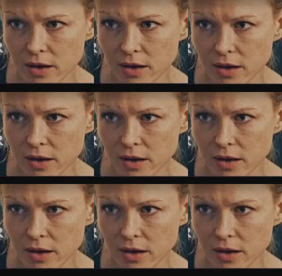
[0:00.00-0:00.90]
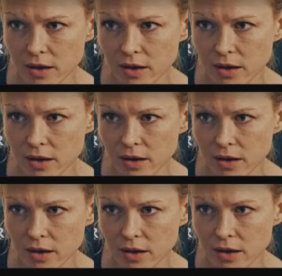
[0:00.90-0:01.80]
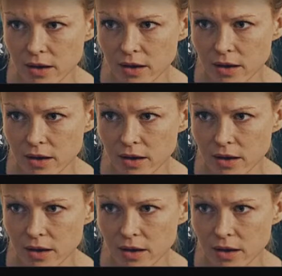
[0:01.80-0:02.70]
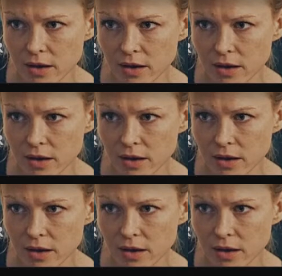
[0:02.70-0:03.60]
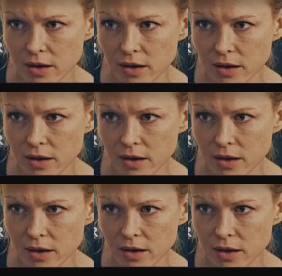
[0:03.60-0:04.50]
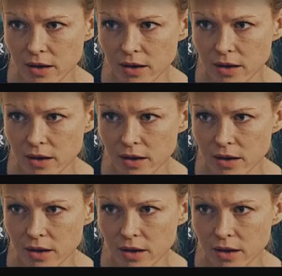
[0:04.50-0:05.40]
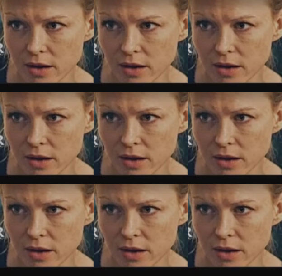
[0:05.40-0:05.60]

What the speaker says: (silent)